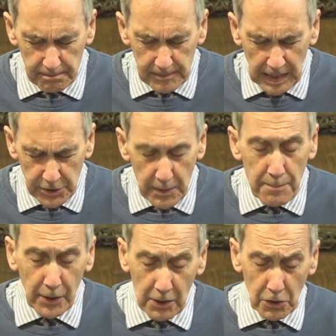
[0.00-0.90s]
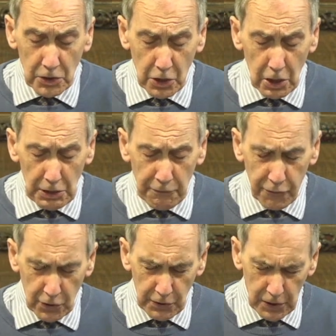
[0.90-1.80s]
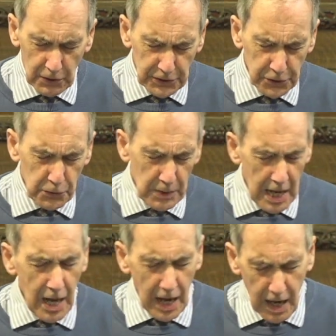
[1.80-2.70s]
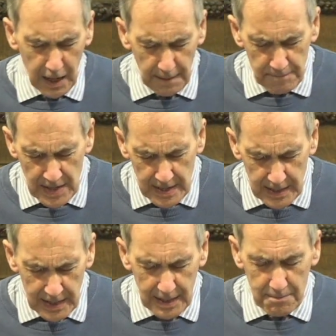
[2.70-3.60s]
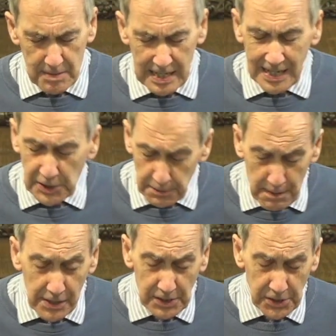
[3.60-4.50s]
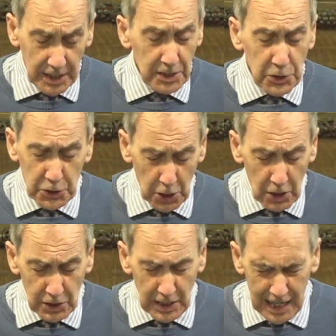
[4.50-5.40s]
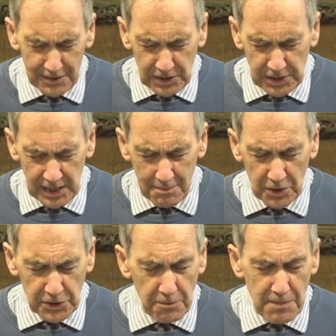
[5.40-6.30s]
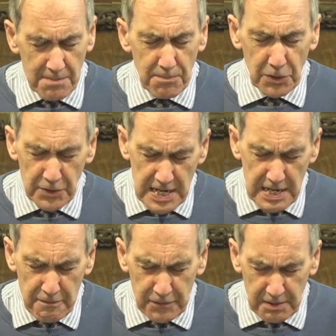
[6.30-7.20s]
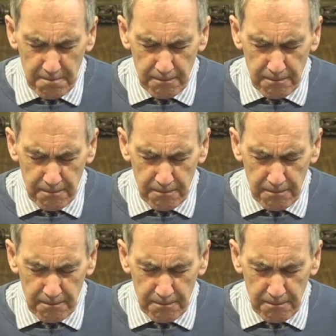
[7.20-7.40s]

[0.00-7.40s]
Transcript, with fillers: And so we pray, Lord God, for those who are um, experiencing sorrow at this time, those who've been bereaved.